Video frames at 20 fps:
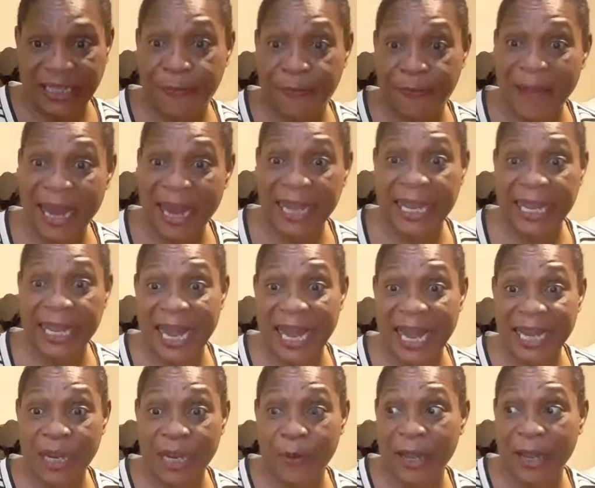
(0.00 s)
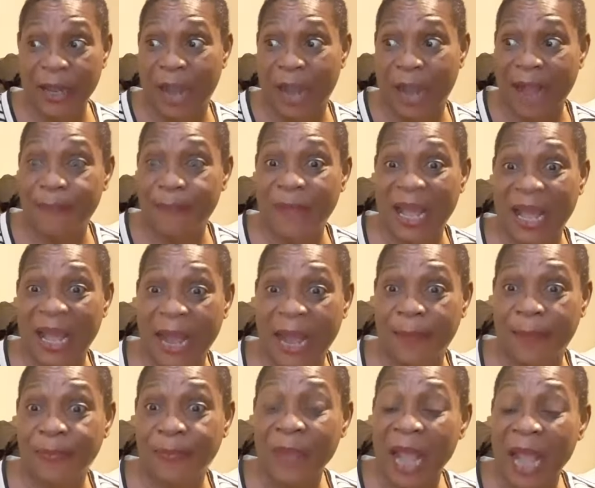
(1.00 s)
man that they will come
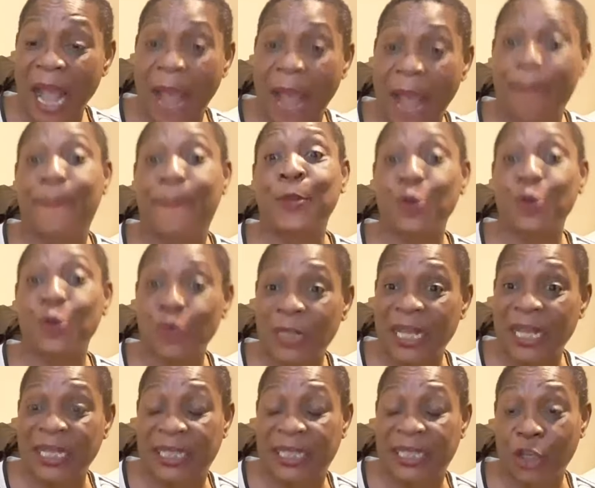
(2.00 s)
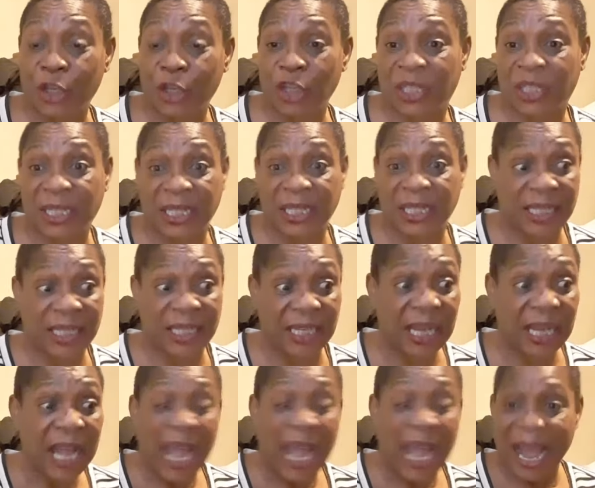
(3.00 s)
abuse a senior citizen
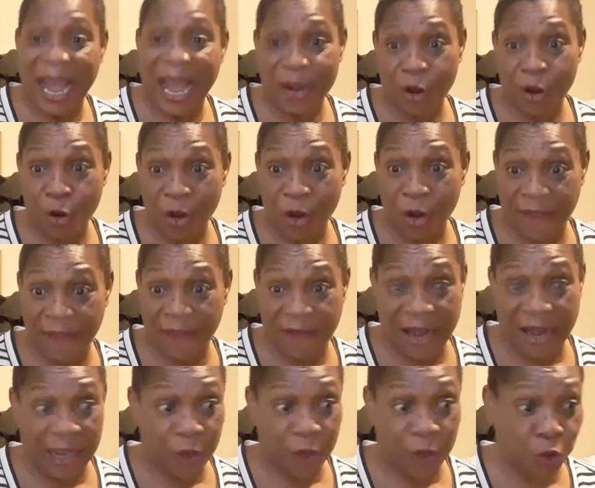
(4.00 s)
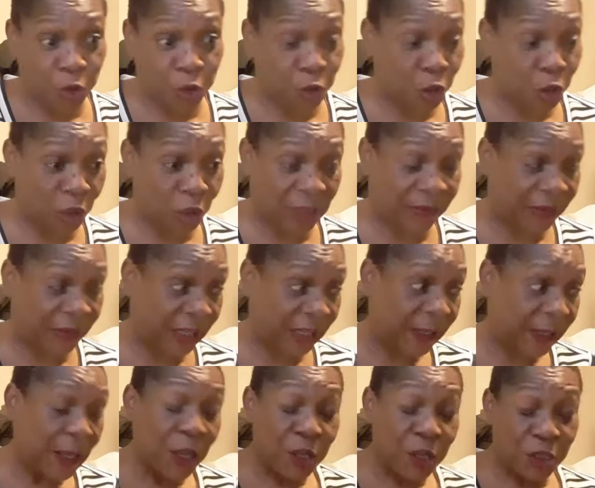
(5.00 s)
and not go left and go scot free.
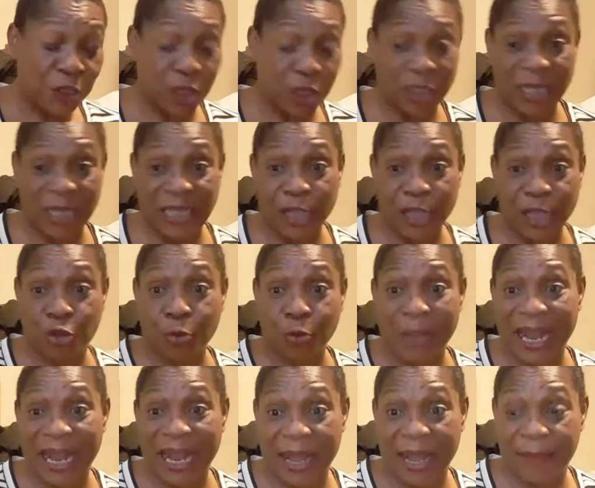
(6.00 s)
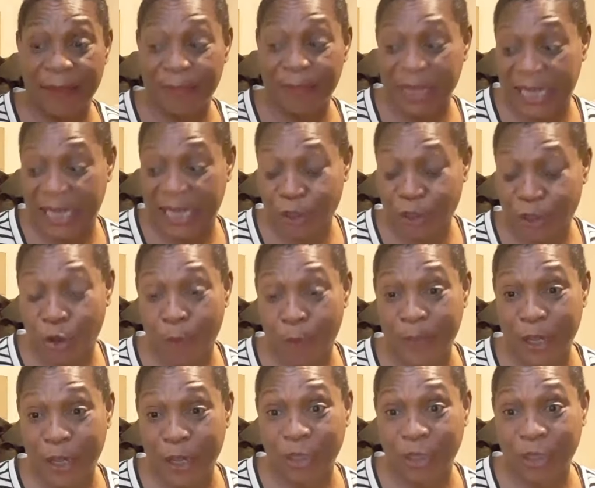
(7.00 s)
So then tomorrow, my case could
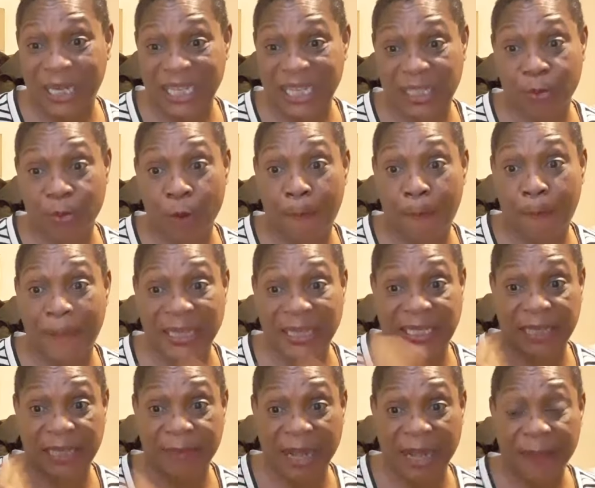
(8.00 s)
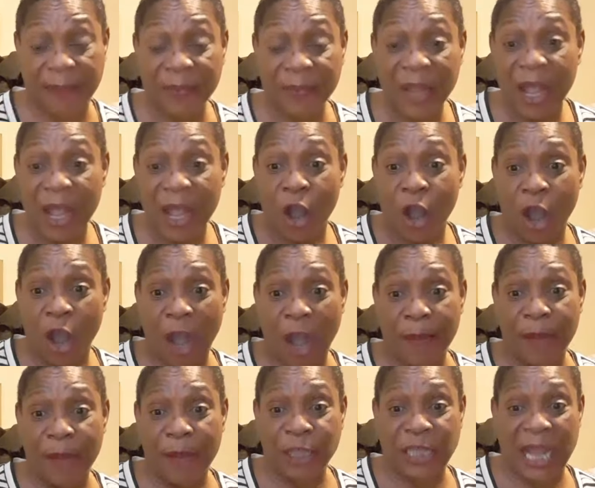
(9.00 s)
be on Desmond Pessima. How
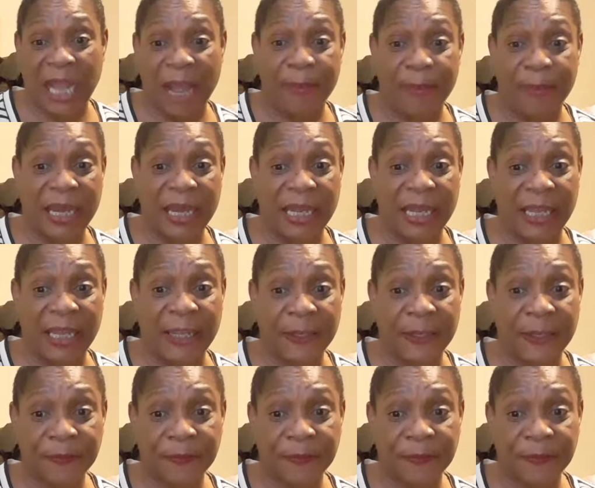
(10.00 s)
many